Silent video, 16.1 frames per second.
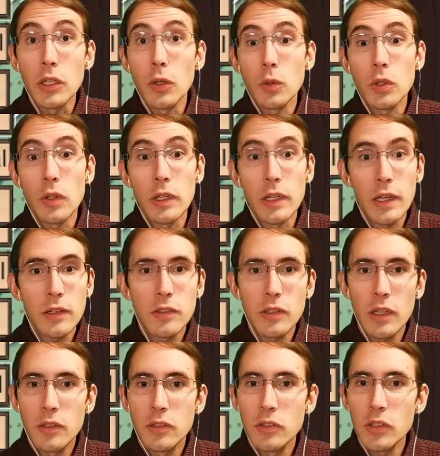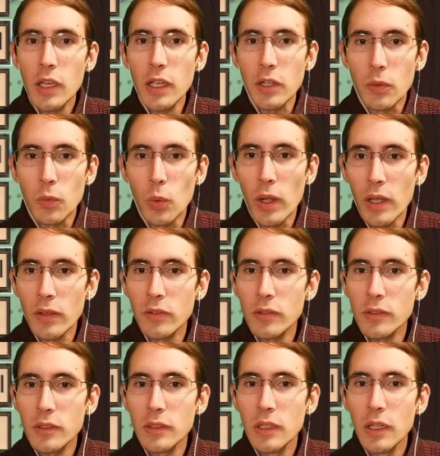and go to the next side
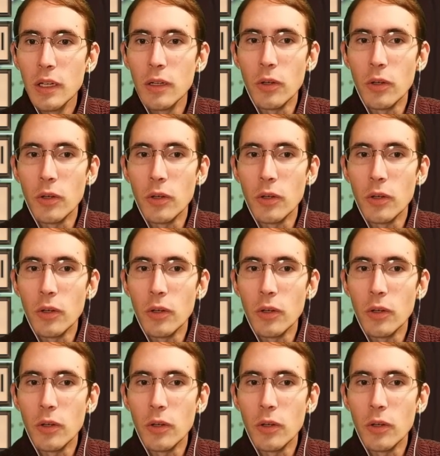quest.